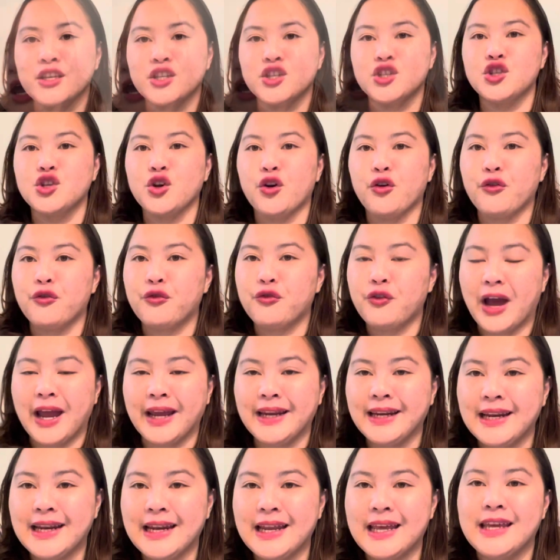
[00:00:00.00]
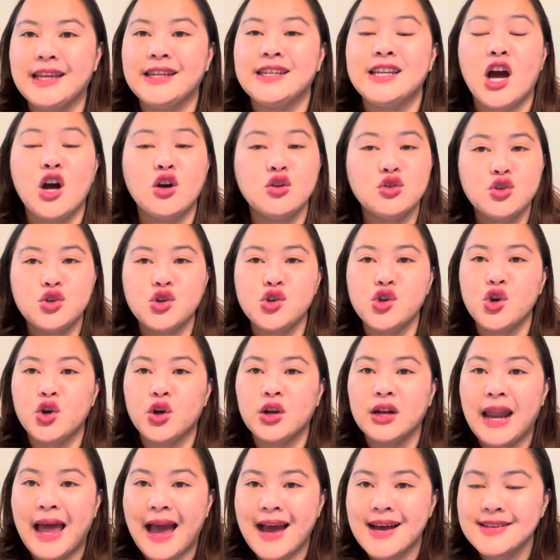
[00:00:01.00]
So finally, down to your
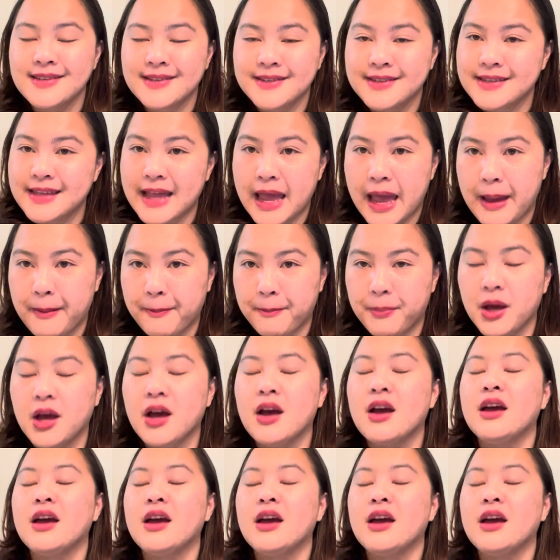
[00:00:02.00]
last step.